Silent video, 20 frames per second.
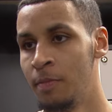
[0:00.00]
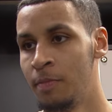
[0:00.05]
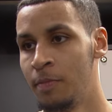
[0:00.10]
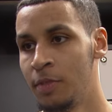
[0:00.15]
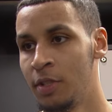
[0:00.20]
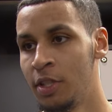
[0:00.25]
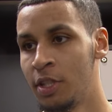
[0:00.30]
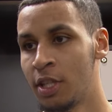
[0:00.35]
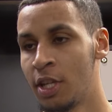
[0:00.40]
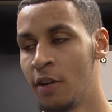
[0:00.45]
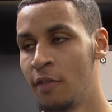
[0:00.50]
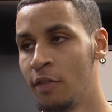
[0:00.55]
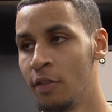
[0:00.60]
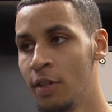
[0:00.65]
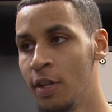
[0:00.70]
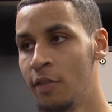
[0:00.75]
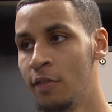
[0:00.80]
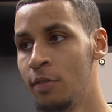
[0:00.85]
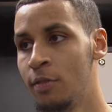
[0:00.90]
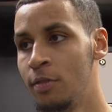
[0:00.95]
Just comfort
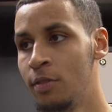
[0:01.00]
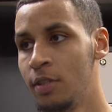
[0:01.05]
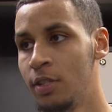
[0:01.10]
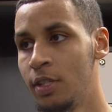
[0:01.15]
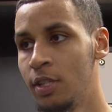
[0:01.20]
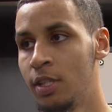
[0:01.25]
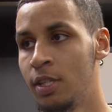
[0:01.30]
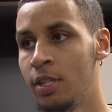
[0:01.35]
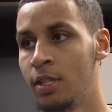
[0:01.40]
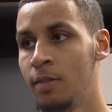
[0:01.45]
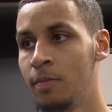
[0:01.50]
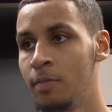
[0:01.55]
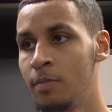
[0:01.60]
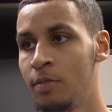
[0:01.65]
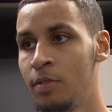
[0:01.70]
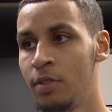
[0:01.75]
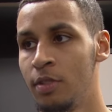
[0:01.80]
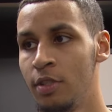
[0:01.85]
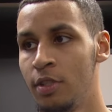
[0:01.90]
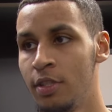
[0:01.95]
level.
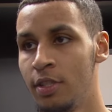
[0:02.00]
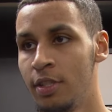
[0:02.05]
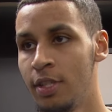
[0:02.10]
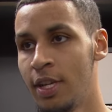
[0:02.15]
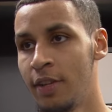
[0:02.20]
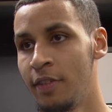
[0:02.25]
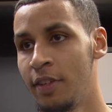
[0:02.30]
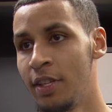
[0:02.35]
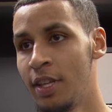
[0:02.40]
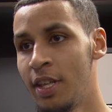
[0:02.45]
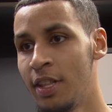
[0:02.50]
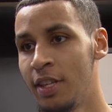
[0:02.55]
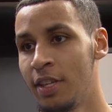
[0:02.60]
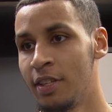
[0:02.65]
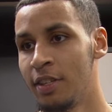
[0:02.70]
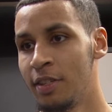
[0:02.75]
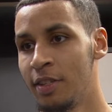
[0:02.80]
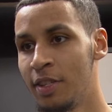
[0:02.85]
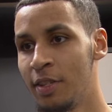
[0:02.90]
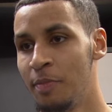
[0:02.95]
I
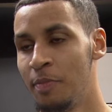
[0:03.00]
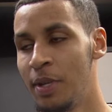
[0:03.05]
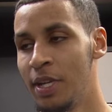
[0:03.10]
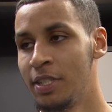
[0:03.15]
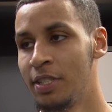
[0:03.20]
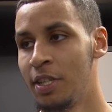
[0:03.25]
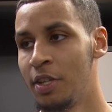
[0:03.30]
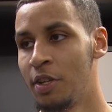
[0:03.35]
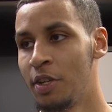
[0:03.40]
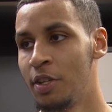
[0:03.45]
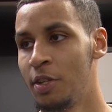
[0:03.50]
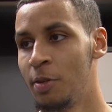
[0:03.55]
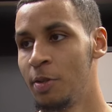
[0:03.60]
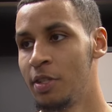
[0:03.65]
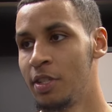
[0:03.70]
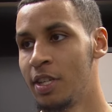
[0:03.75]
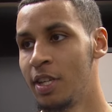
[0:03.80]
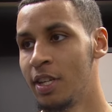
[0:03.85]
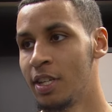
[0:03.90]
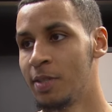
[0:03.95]
think the best thing you can do is
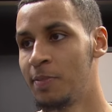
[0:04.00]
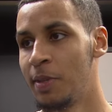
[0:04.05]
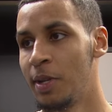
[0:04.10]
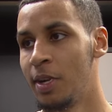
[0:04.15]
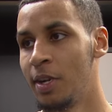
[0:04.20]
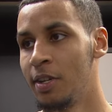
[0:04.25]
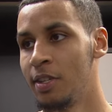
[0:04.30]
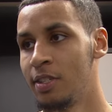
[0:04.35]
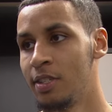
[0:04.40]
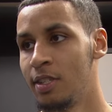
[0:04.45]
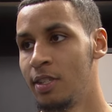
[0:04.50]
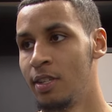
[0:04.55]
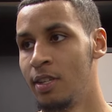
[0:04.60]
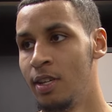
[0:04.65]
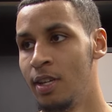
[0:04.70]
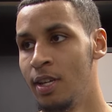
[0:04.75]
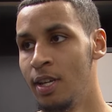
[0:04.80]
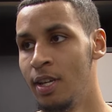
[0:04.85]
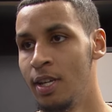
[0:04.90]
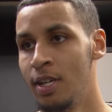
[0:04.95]
just get experience,
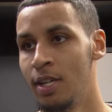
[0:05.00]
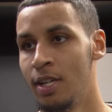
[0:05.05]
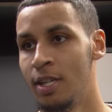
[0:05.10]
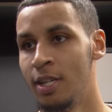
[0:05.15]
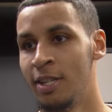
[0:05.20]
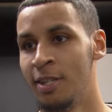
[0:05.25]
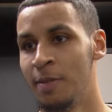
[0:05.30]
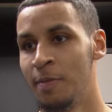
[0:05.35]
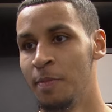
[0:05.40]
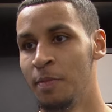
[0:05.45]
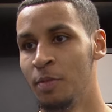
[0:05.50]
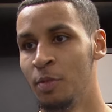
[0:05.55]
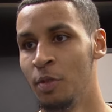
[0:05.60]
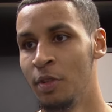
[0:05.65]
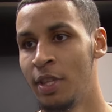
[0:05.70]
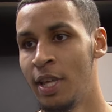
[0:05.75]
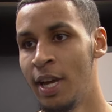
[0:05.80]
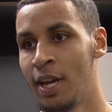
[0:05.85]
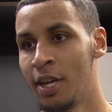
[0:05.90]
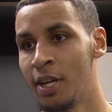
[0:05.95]
and
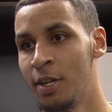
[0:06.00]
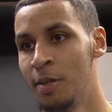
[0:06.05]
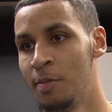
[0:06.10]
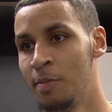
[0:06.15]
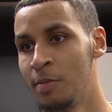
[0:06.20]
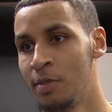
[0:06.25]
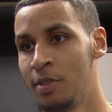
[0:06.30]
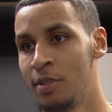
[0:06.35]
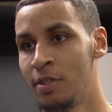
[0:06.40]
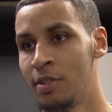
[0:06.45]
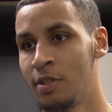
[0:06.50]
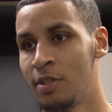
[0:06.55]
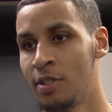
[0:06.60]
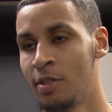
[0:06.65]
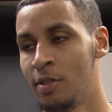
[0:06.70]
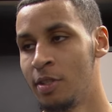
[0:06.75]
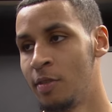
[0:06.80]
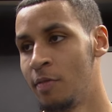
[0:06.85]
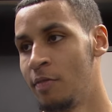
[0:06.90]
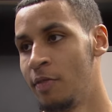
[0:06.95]
with that comes
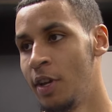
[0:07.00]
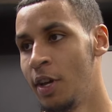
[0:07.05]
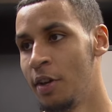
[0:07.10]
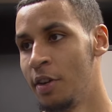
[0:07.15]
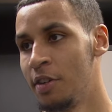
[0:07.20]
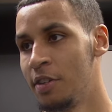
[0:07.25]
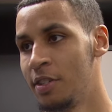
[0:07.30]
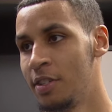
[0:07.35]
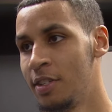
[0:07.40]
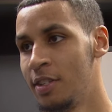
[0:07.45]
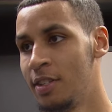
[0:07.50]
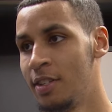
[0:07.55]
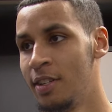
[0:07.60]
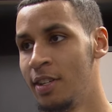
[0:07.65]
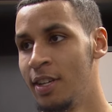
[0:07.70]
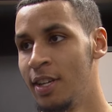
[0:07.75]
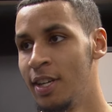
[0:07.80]
some failures, and